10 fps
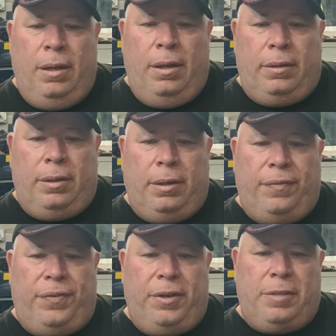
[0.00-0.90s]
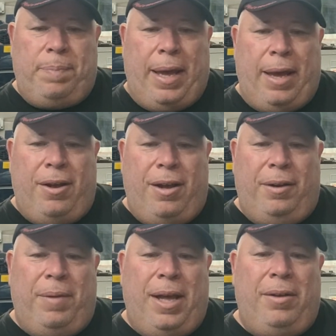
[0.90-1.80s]
Turn the furnace back
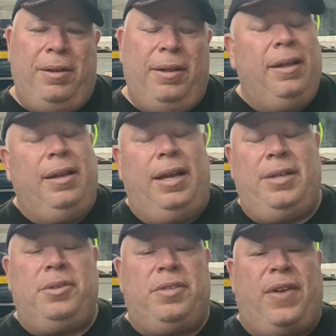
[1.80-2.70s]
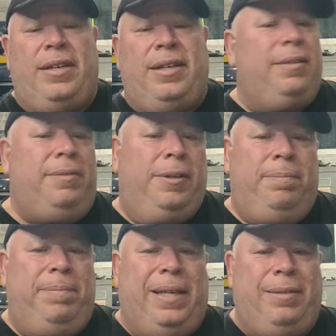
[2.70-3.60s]
on. Well, Jesus, if I did,
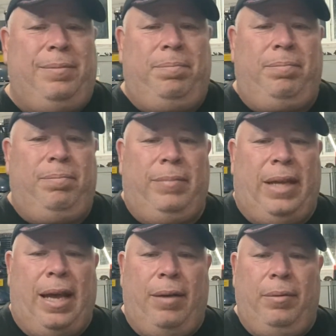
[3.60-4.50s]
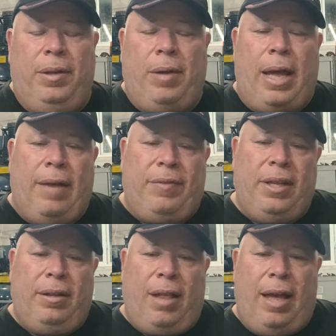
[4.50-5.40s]
I'd have to
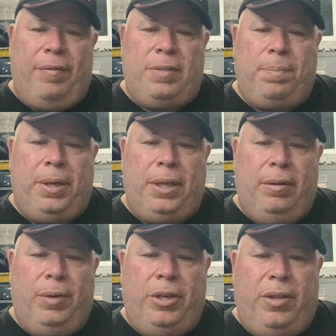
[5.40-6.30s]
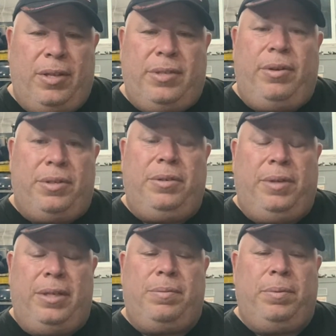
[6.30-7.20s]
end the live. It's when you're this close to it,
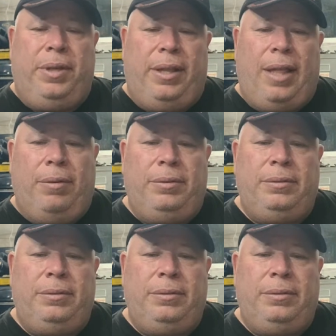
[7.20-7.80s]
it's really loud.